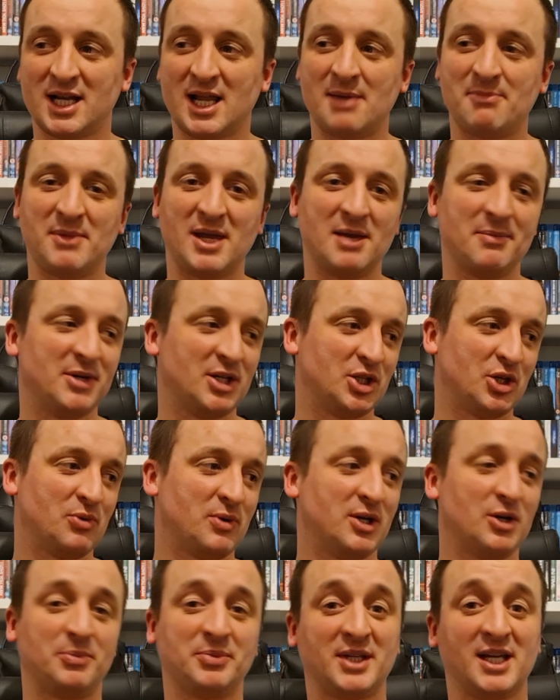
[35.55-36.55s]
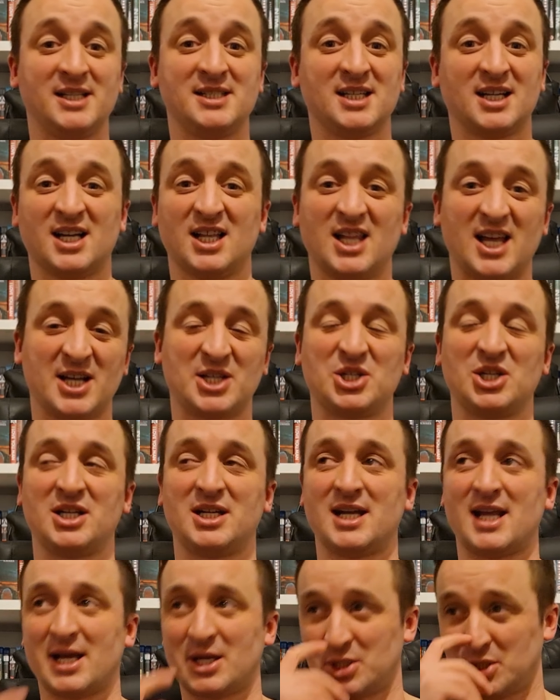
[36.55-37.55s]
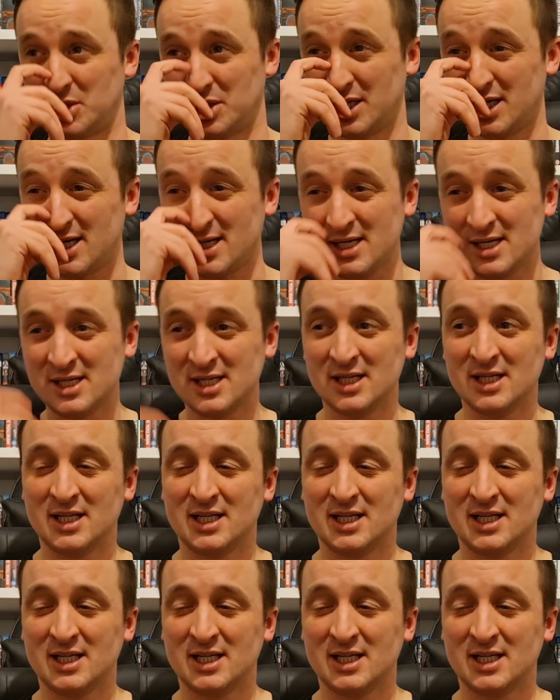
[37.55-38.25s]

and then maybe do an updated collection next year.